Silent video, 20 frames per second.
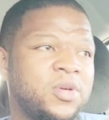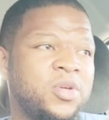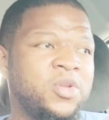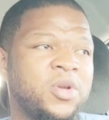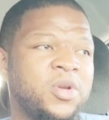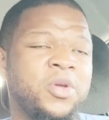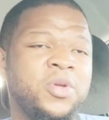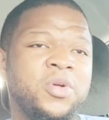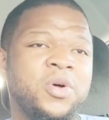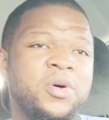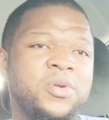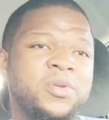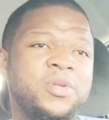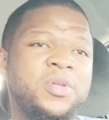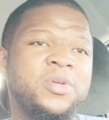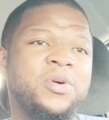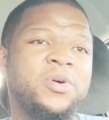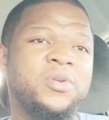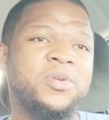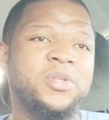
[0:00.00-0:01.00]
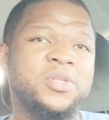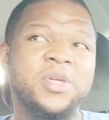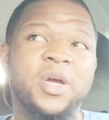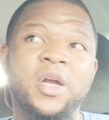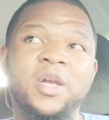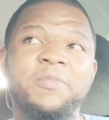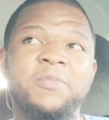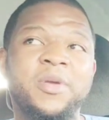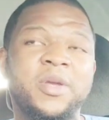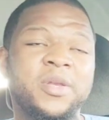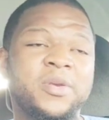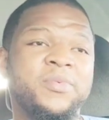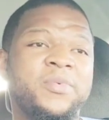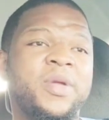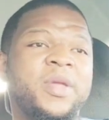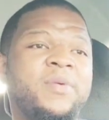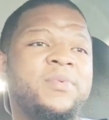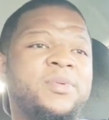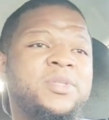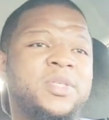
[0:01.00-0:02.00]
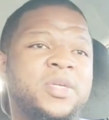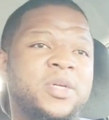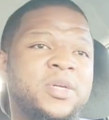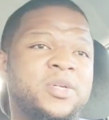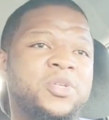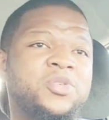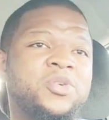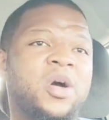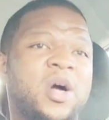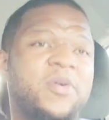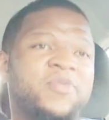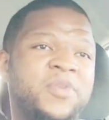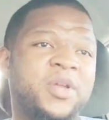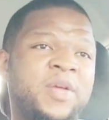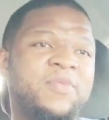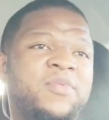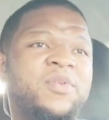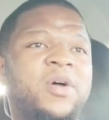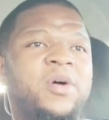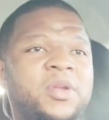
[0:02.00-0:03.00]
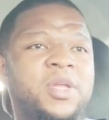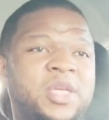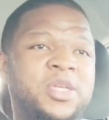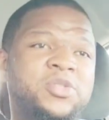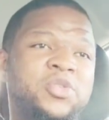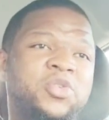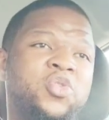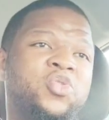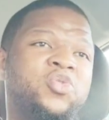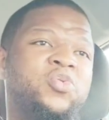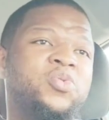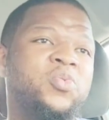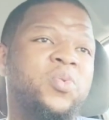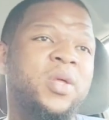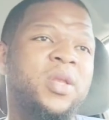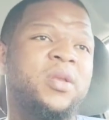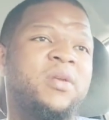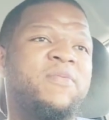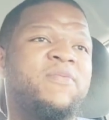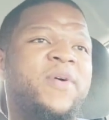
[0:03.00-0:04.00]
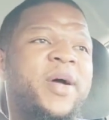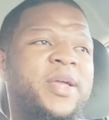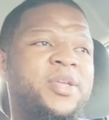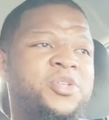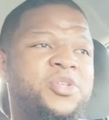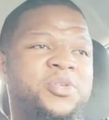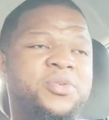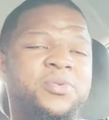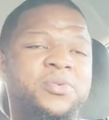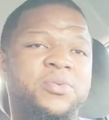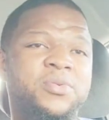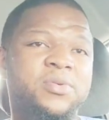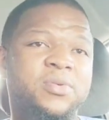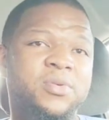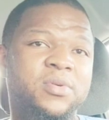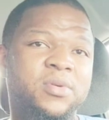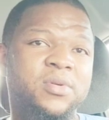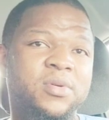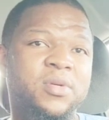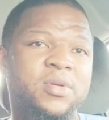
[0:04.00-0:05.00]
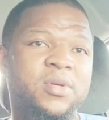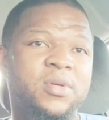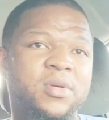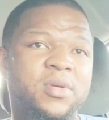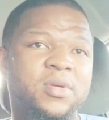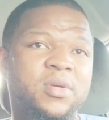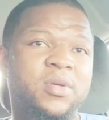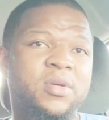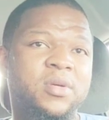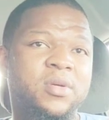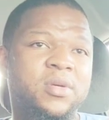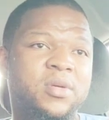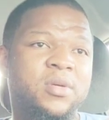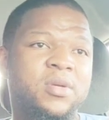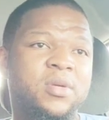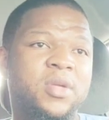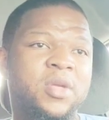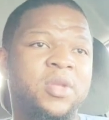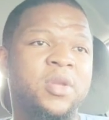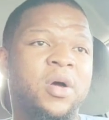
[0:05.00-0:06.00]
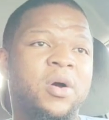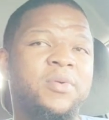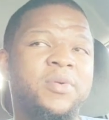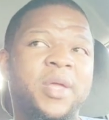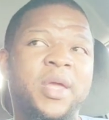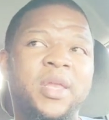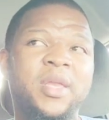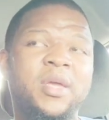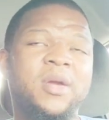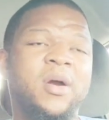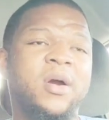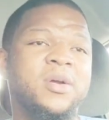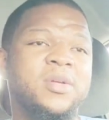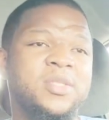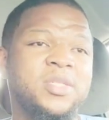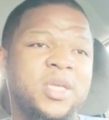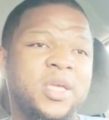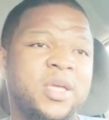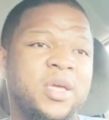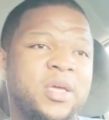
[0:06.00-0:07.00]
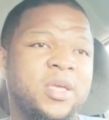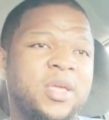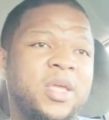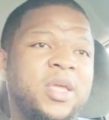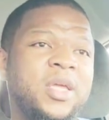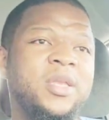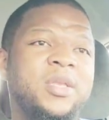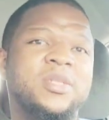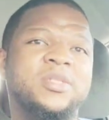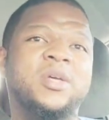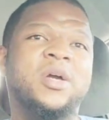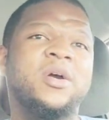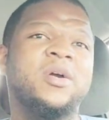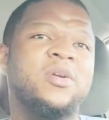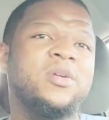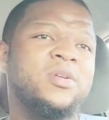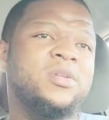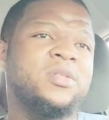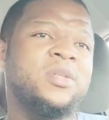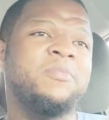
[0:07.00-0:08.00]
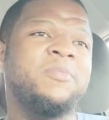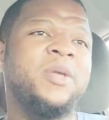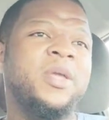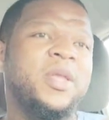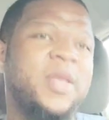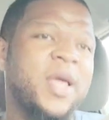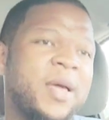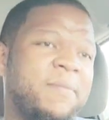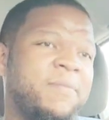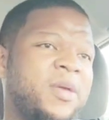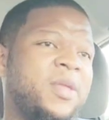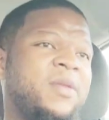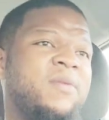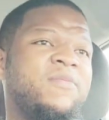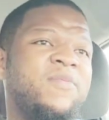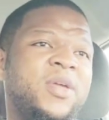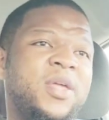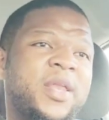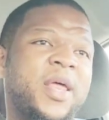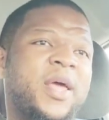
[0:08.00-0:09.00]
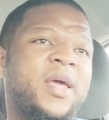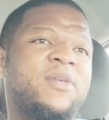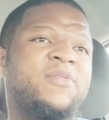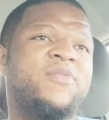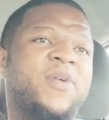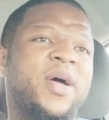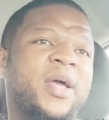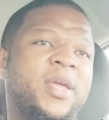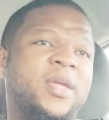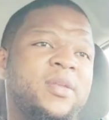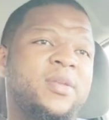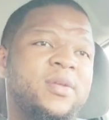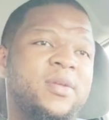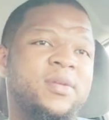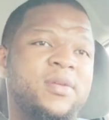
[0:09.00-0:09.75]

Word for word: You know, you don't you don't deserve to be in the ring with Terrence Crawford, even though these dudes was willing to fight you. You know, Danny Garcia, he ain't deserve to be in that Benavidez fight.